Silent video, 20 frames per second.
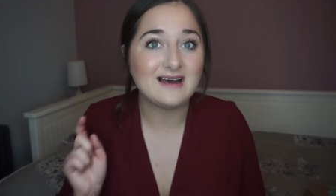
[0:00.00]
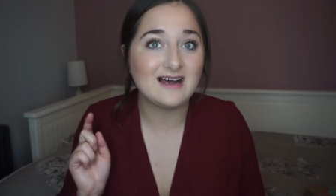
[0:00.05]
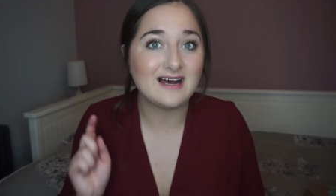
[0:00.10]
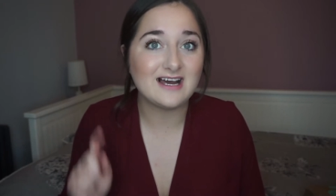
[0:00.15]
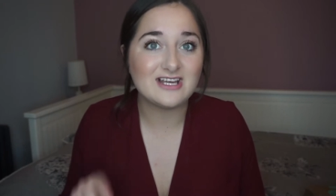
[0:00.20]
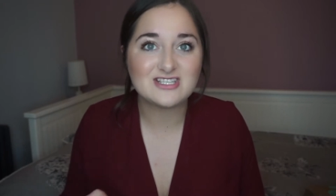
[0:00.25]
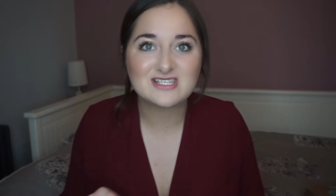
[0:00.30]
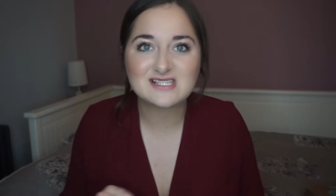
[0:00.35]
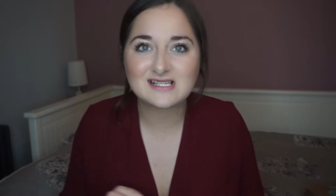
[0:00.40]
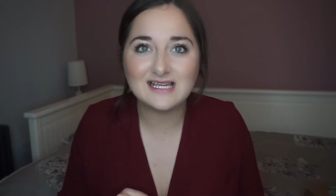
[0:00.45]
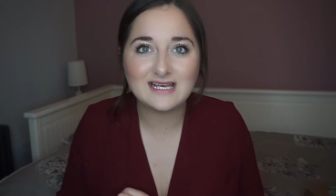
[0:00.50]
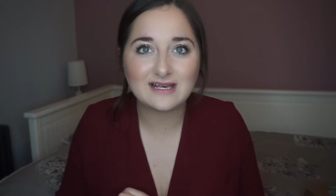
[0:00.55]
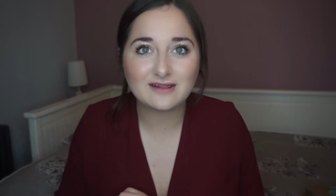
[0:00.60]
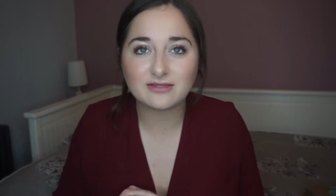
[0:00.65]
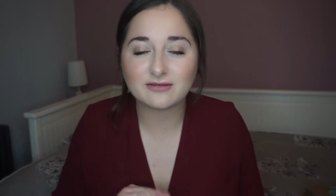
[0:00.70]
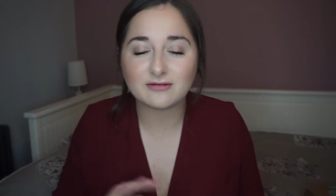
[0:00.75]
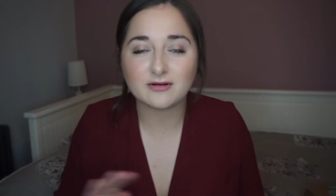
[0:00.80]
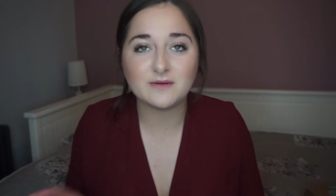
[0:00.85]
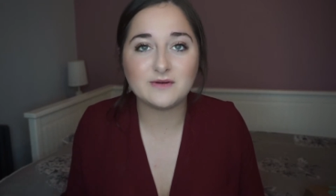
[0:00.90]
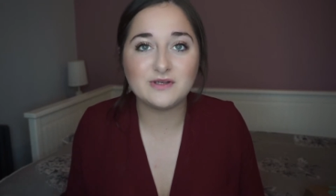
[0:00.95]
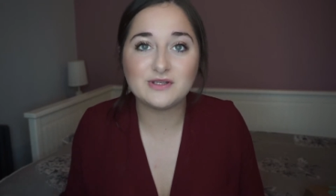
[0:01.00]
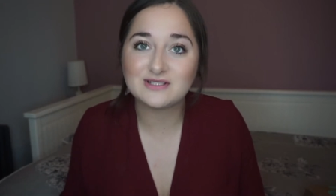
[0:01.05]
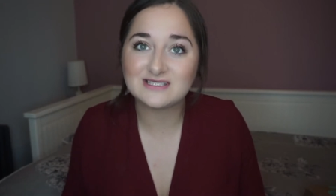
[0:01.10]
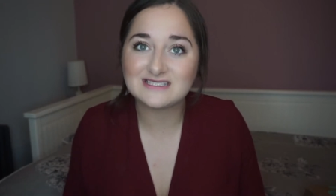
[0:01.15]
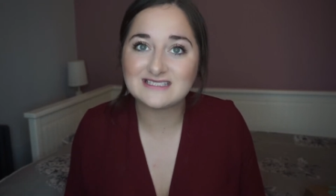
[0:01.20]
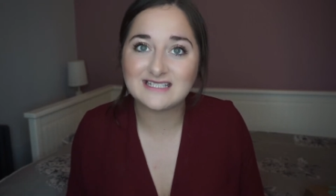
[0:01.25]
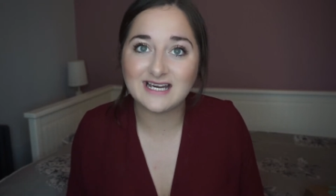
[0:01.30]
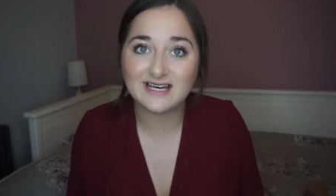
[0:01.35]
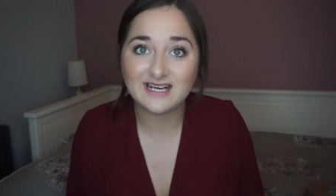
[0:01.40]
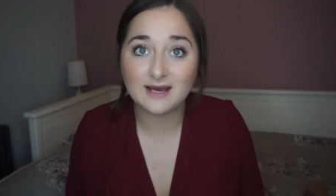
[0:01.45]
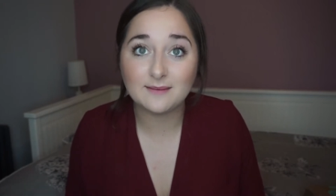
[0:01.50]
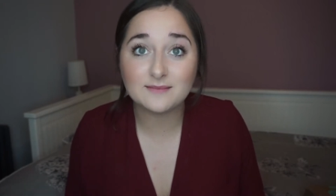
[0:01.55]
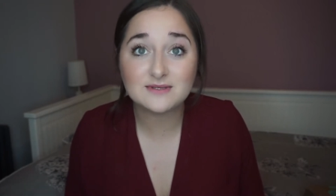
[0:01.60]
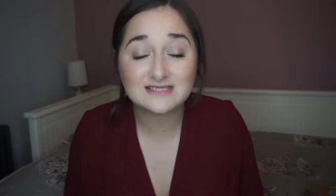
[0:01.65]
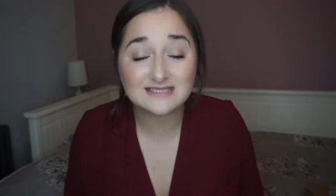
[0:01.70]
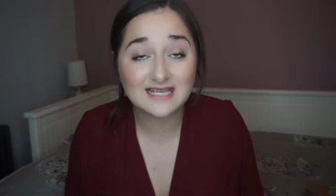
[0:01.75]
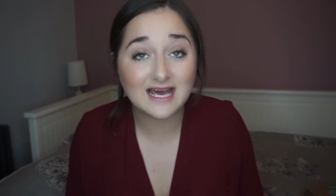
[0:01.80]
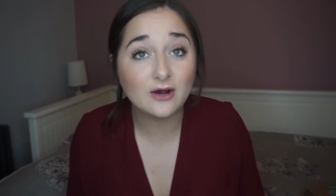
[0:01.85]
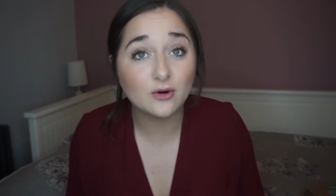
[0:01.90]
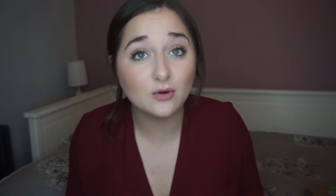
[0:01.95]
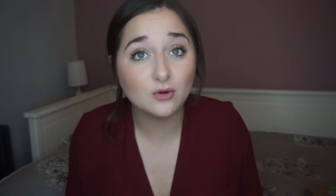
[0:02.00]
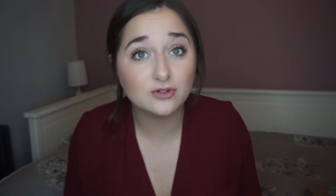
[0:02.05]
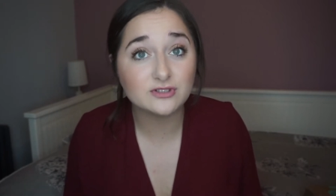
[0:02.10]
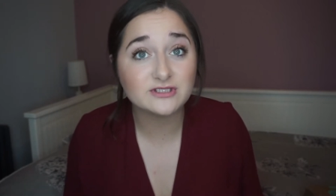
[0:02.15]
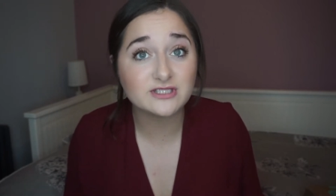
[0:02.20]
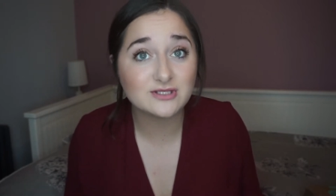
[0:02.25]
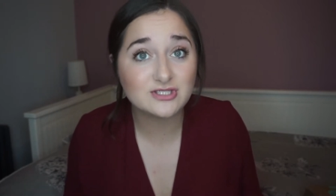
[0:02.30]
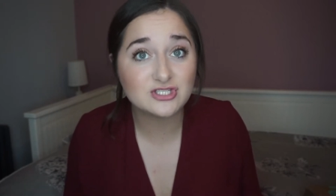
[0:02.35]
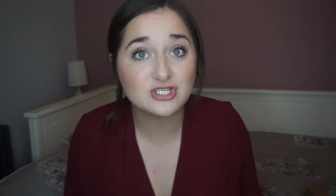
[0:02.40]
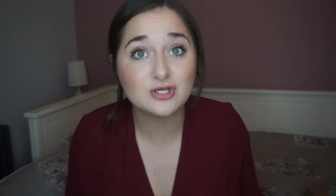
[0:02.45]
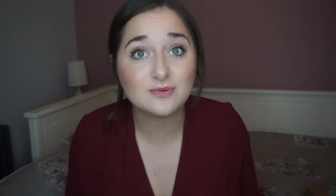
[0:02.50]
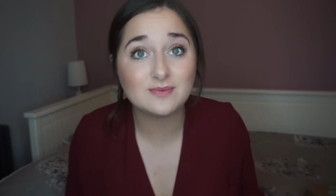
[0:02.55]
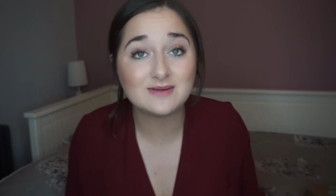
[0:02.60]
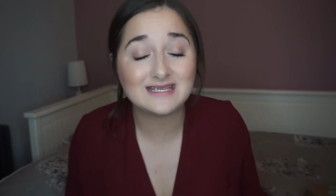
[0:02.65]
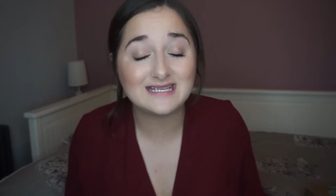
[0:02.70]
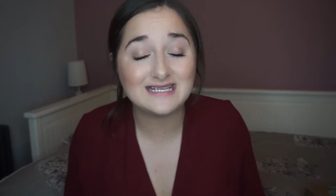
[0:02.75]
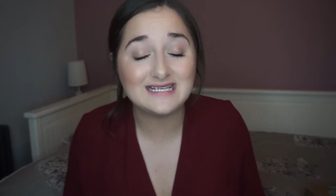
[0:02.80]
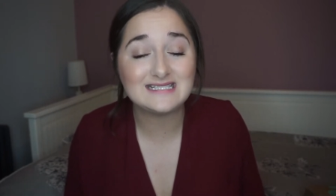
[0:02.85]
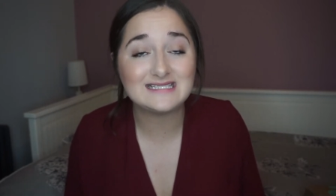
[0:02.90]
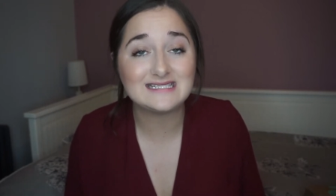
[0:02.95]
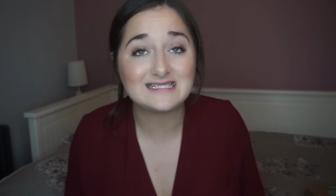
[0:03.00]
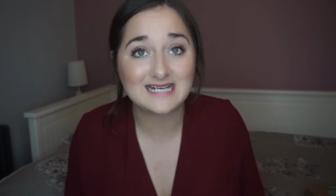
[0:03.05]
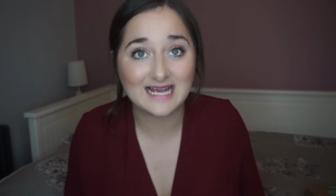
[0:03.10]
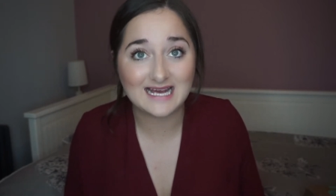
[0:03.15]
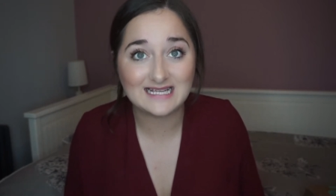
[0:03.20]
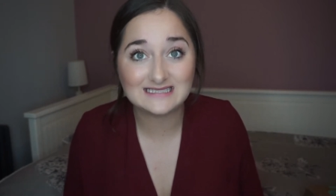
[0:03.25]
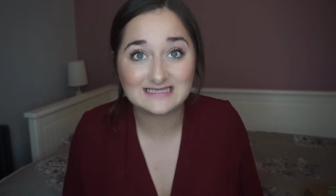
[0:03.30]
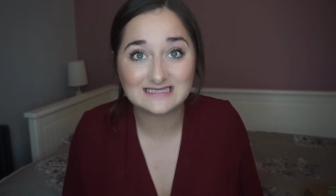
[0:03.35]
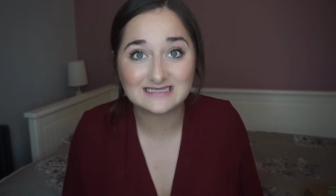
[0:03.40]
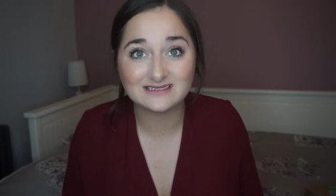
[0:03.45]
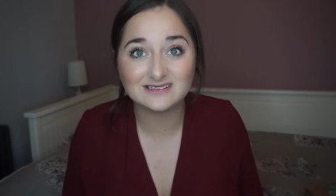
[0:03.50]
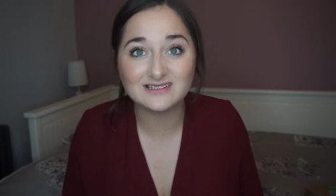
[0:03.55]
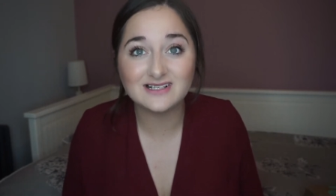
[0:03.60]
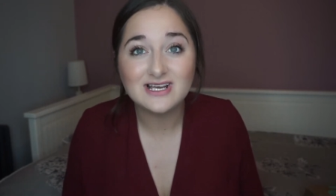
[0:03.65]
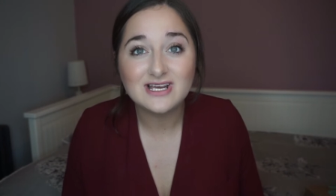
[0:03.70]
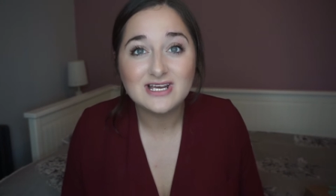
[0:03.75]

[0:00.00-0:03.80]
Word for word: Uh, just click through and you can sign up. It's also super easy to cancel.